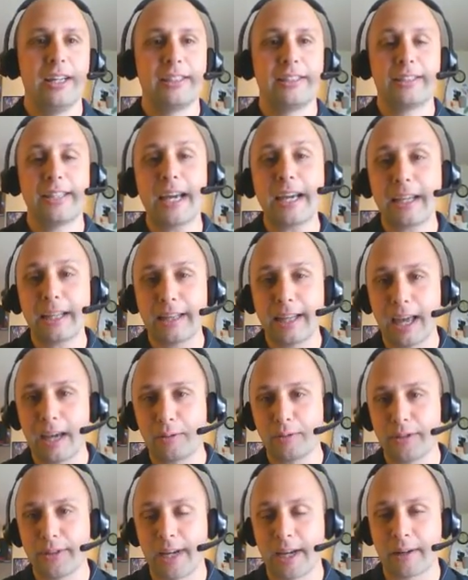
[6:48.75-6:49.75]
Second
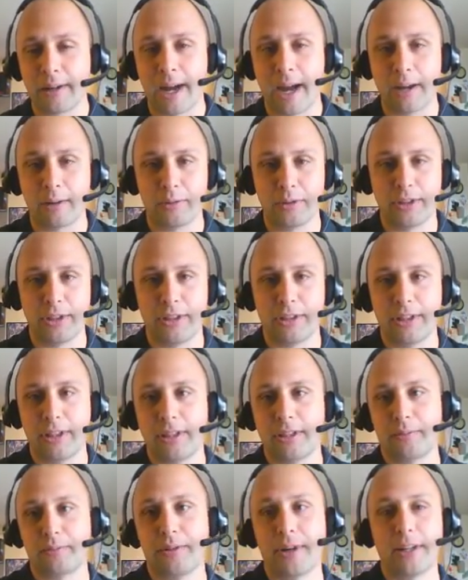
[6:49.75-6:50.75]
language acquisition
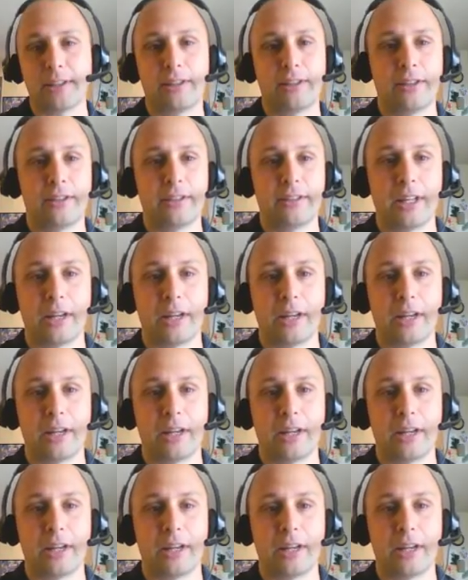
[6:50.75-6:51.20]
is the process